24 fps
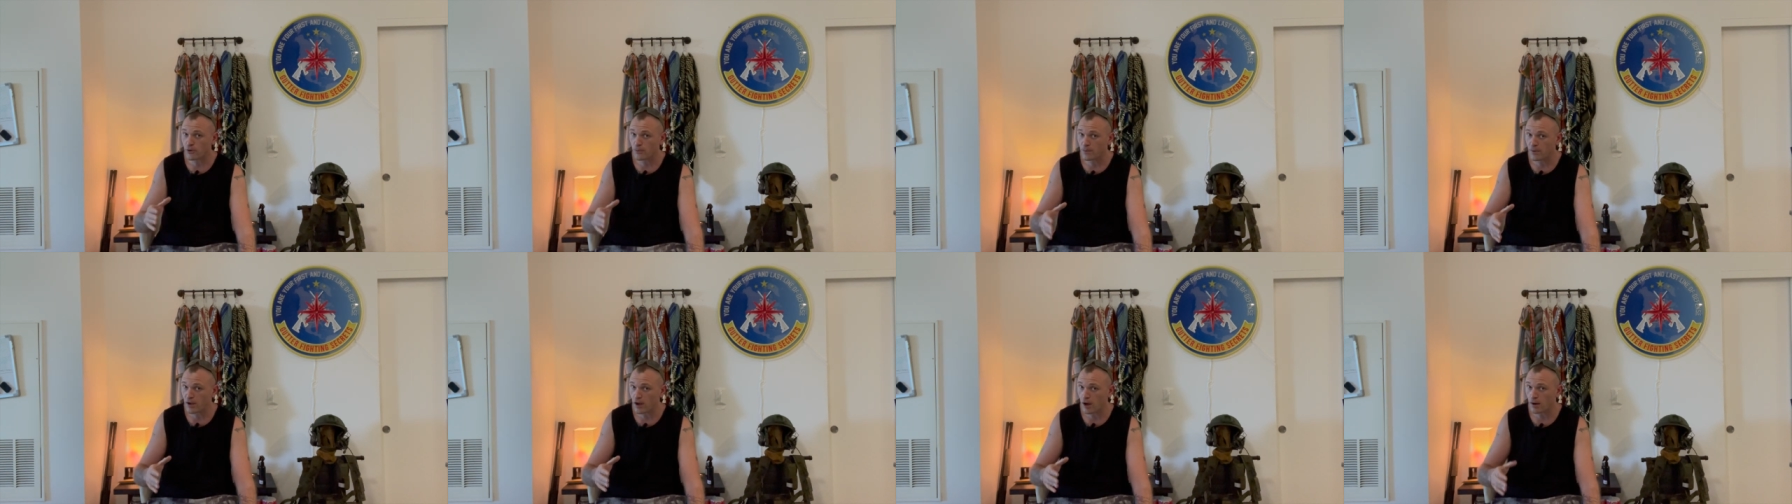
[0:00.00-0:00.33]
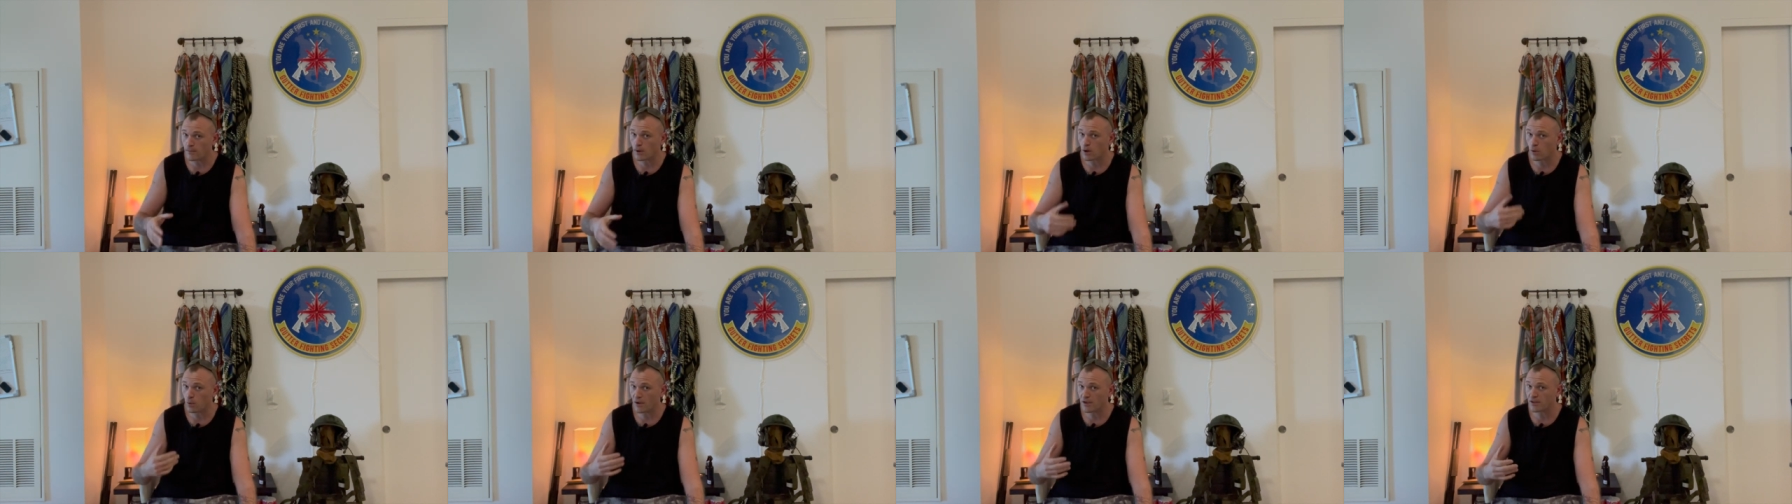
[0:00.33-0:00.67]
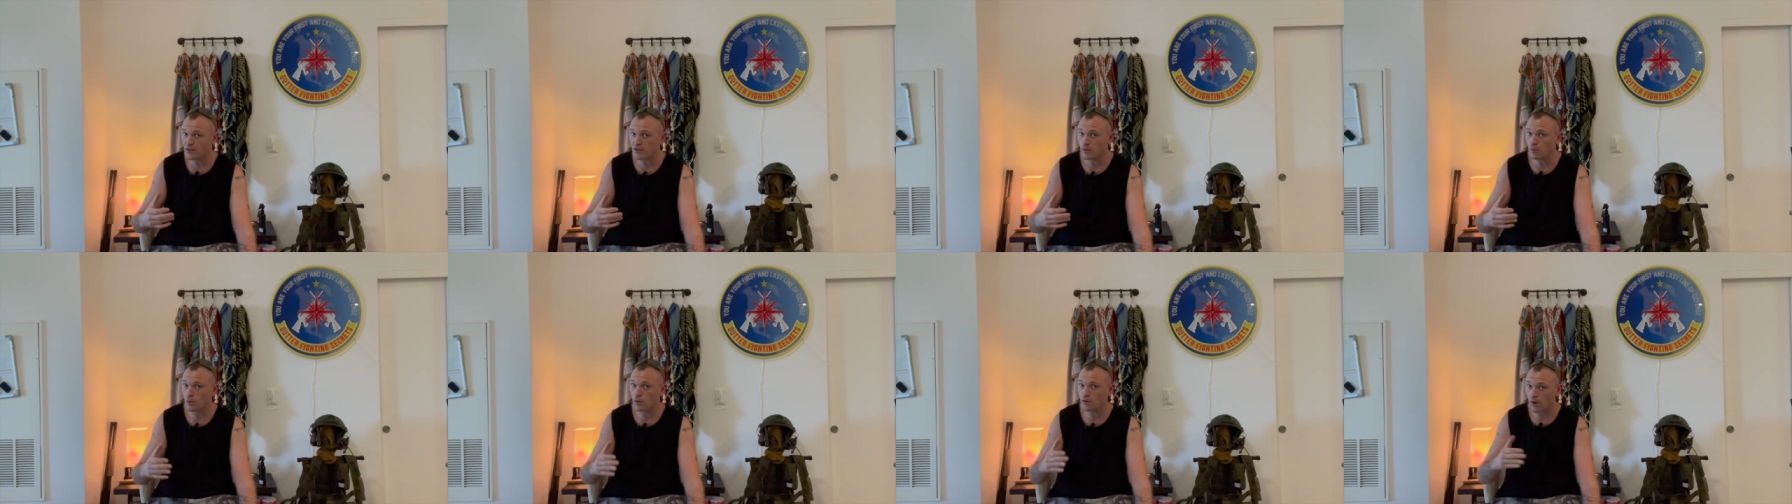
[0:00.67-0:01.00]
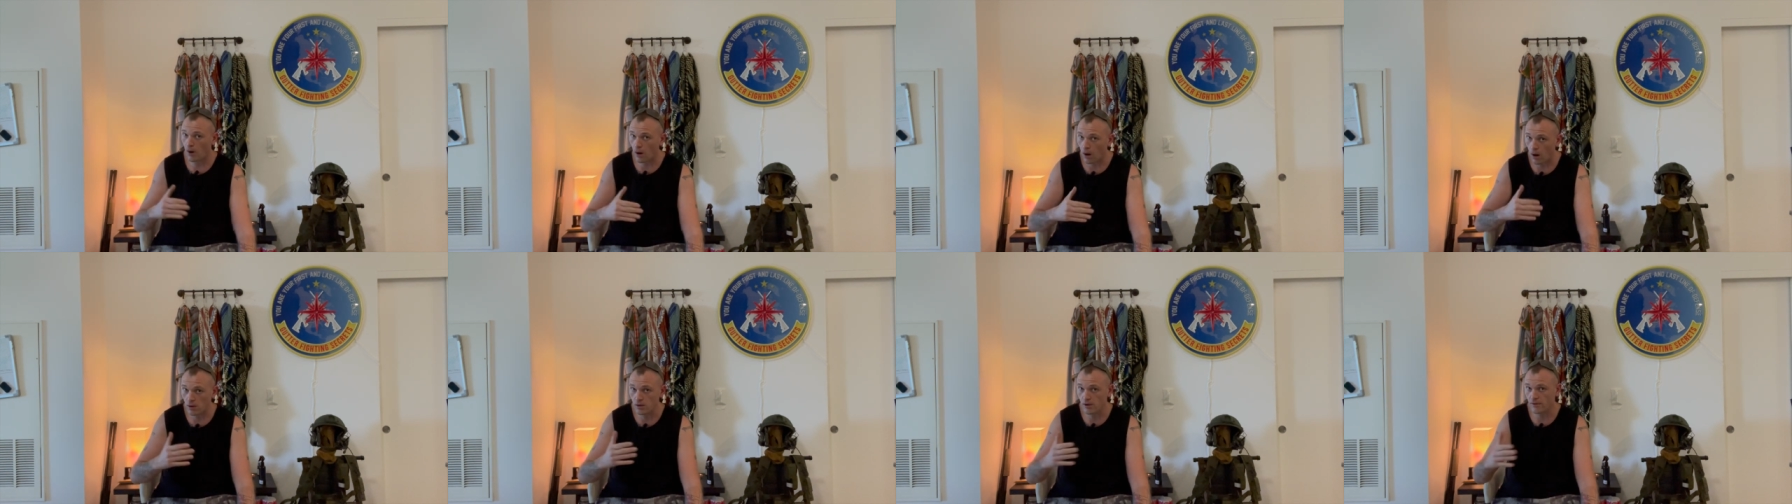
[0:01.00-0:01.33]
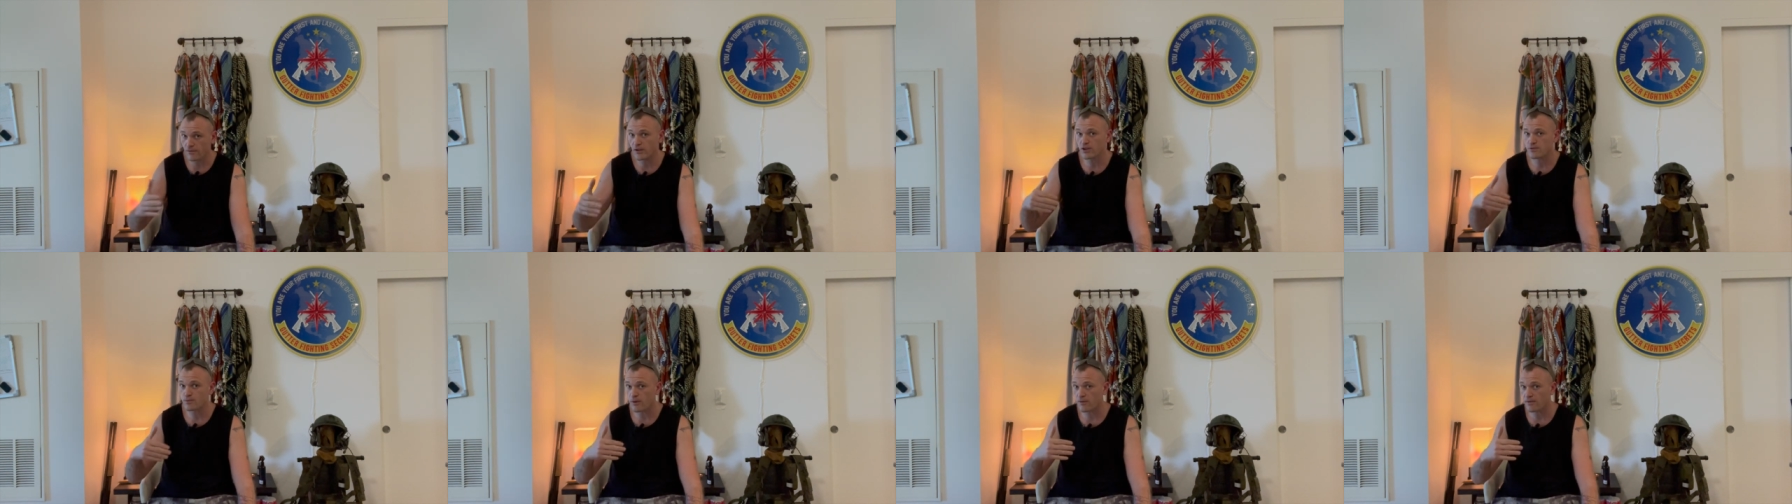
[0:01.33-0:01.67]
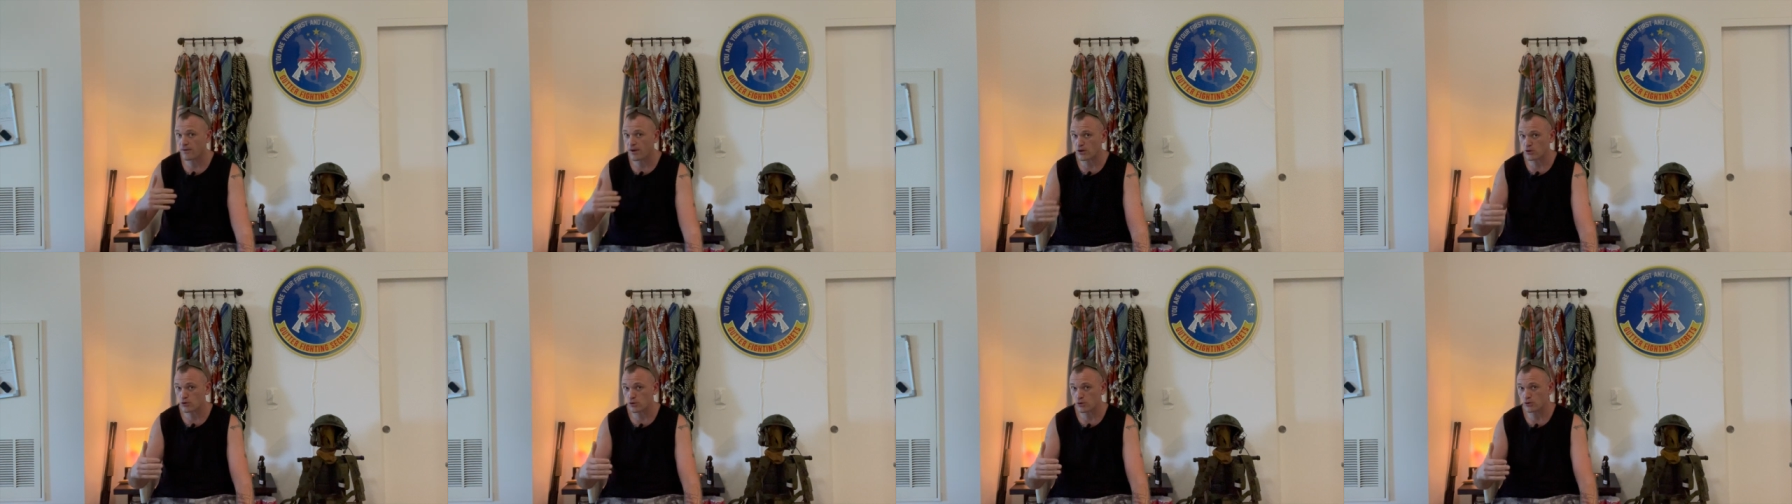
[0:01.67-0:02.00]
to become acquainted with all of these
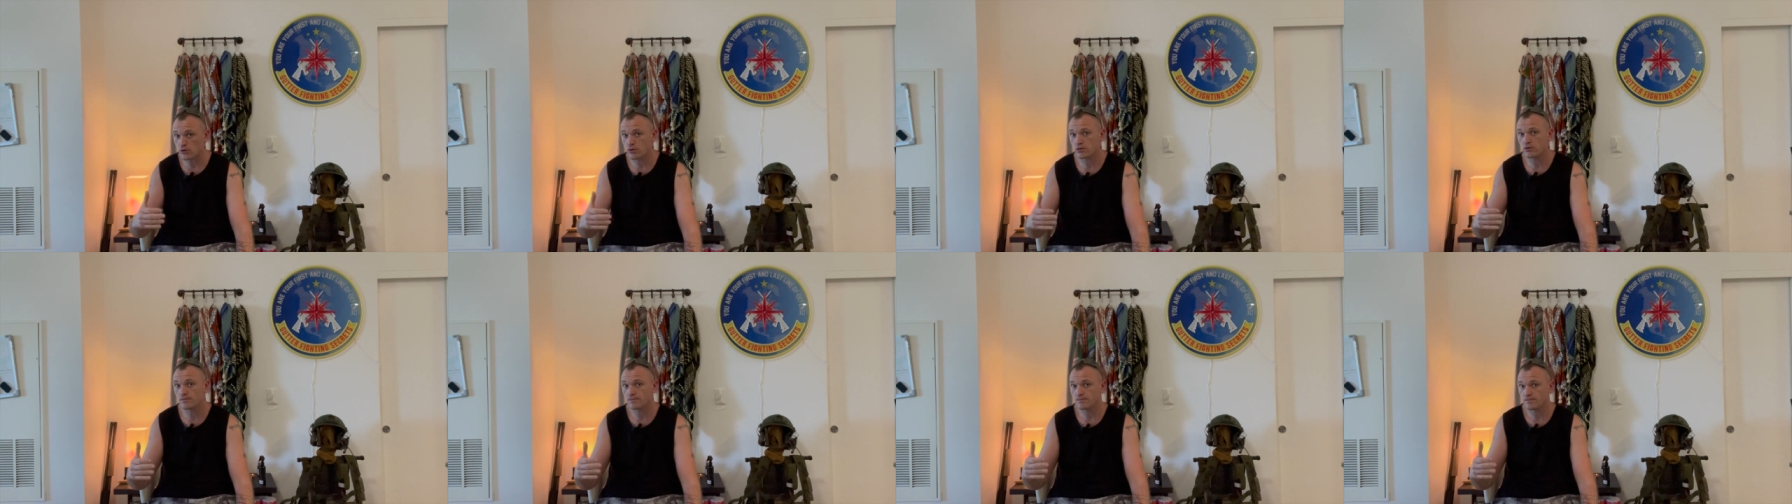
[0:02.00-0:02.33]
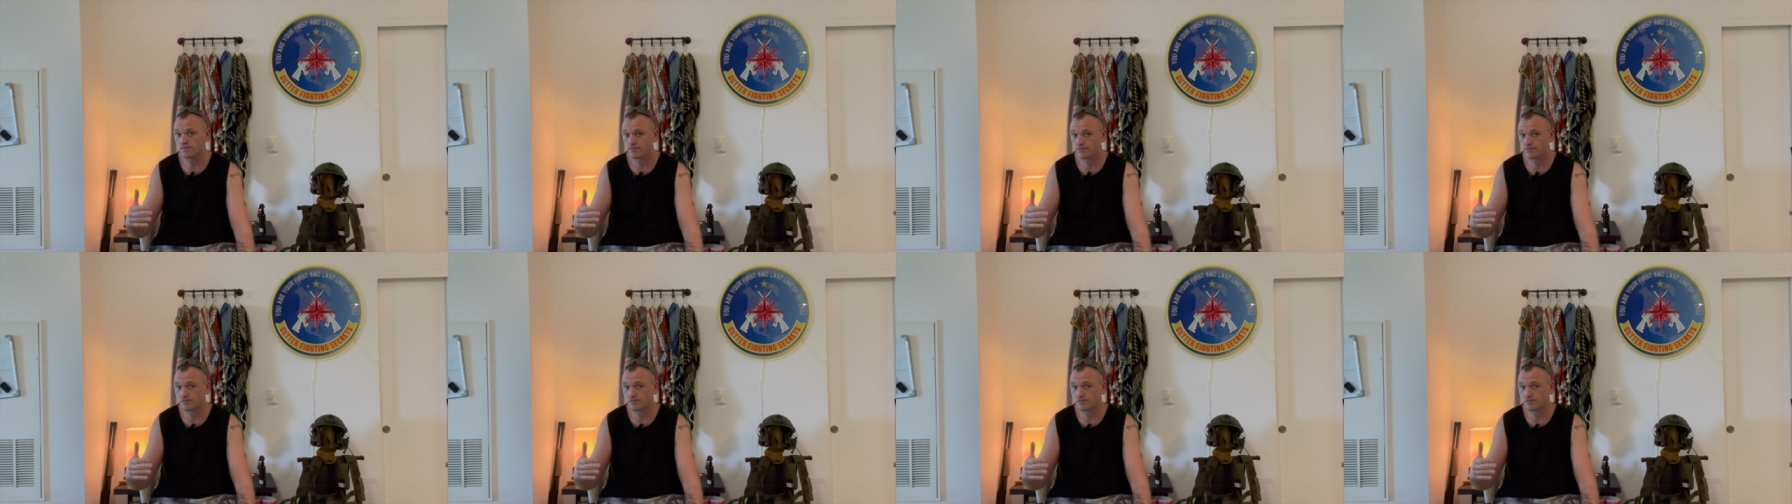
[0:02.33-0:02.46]
professions